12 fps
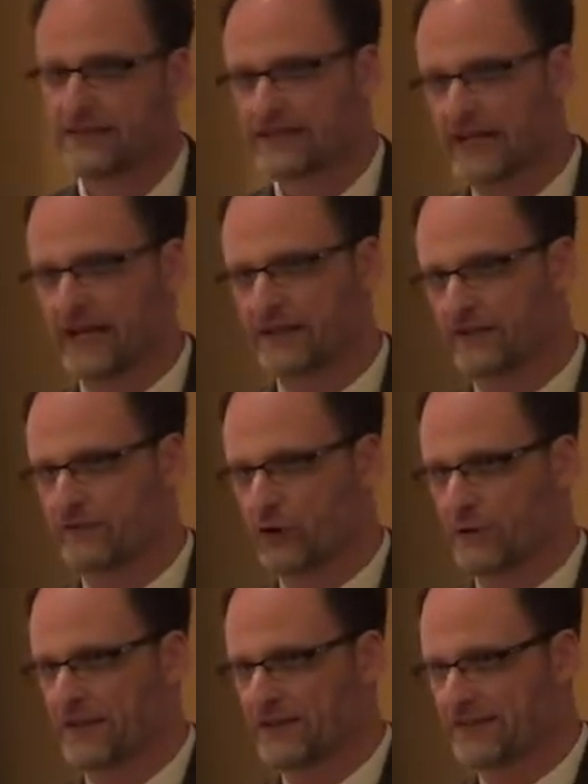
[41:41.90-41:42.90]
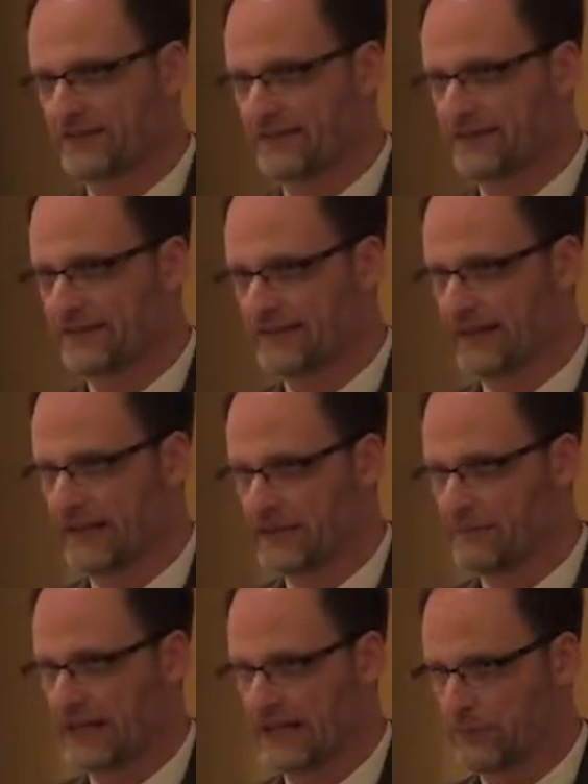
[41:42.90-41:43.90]
Non-Conformists saw
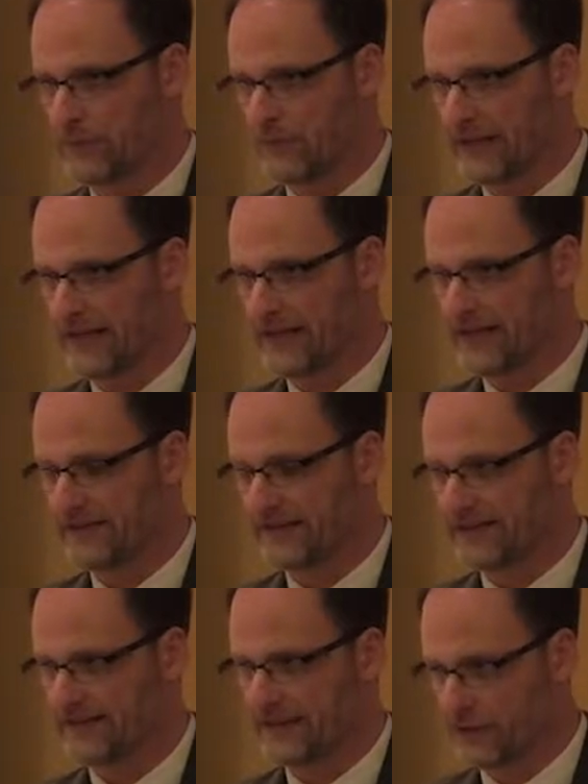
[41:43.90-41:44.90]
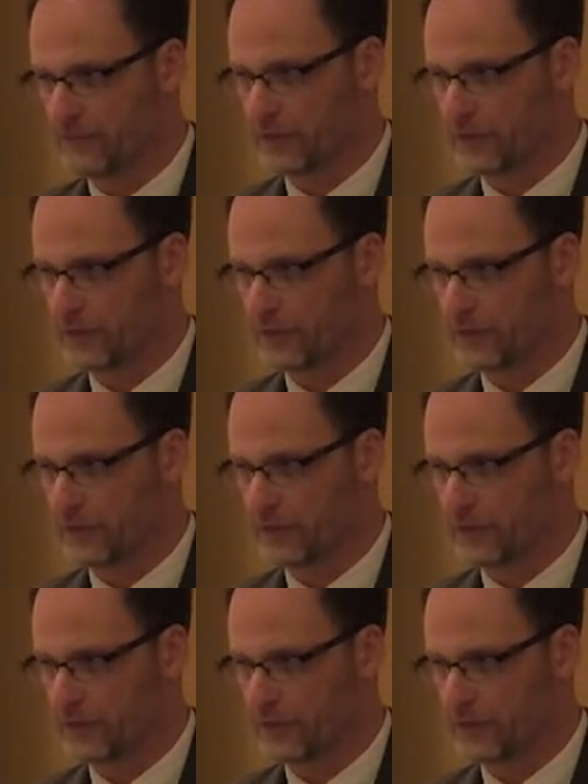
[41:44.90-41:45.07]
the Bible as a sticker